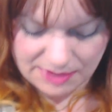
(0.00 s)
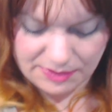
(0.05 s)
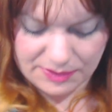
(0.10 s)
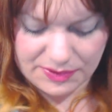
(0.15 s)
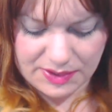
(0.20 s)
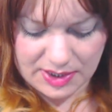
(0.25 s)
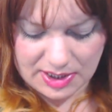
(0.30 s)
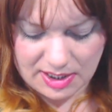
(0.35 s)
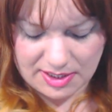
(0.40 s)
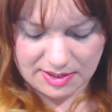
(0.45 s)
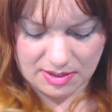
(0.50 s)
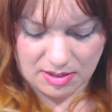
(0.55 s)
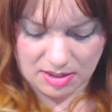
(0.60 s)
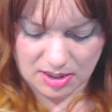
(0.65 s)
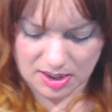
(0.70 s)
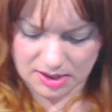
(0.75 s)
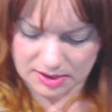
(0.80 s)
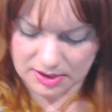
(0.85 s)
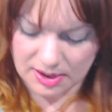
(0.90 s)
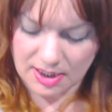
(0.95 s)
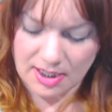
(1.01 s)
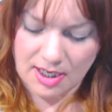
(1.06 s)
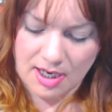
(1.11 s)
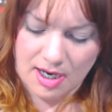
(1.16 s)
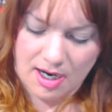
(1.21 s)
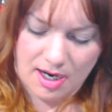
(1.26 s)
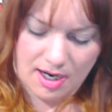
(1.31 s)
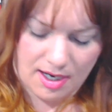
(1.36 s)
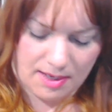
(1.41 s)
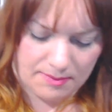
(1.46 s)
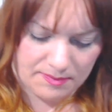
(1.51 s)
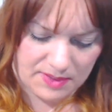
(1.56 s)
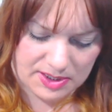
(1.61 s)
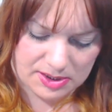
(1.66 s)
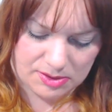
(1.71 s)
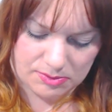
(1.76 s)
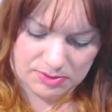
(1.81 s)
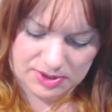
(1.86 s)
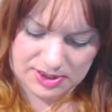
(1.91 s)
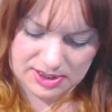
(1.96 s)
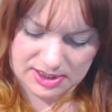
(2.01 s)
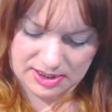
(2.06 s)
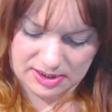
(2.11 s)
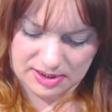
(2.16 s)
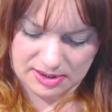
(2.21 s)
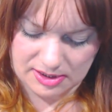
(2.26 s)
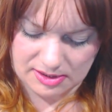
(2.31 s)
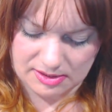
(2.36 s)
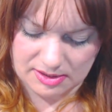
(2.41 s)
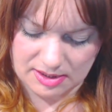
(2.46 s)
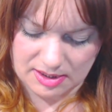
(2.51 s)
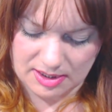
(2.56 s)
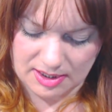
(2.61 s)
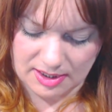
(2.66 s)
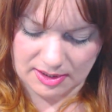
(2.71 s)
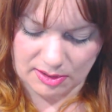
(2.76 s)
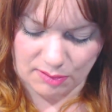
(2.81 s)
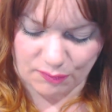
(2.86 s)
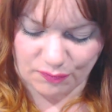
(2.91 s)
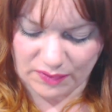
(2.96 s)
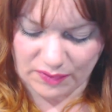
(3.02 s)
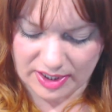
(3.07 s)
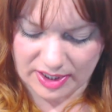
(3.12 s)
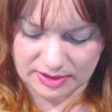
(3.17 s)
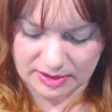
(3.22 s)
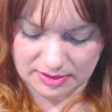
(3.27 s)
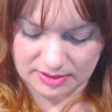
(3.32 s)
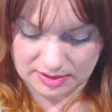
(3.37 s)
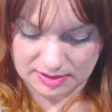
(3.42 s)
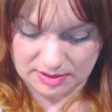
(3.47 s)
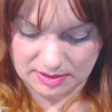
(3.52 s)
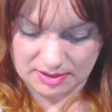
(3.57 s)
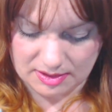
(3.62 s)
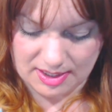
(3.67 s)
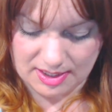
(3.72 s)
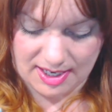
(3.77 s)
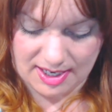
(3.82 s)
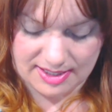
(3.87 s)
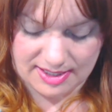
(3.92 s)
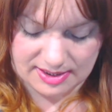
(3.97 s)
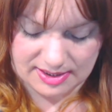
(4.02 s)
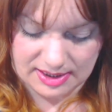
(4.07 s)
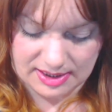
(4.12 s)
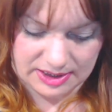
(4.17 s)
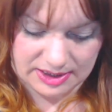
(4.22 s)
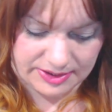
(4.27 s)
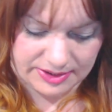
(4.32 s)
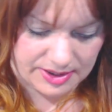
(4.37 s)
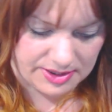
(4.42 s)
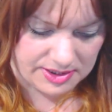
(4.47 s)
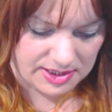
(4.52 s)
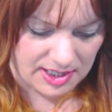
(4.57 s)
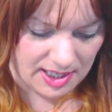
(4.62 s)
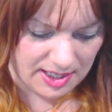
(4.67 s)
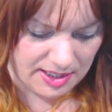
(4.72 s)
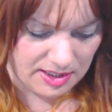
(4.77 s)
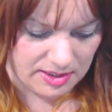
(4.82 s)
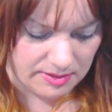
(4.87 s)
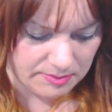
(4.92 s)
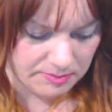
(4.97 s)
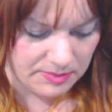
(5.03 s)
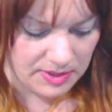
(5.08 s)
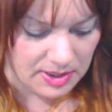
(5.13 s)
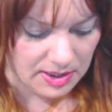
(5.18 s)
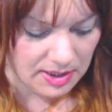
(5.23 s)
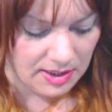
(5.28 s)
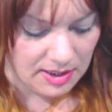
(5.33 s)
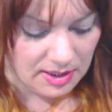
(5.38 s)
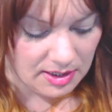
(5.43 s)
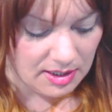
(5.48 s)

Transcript: Another thing I got, this was sitting in the front as a clearance item,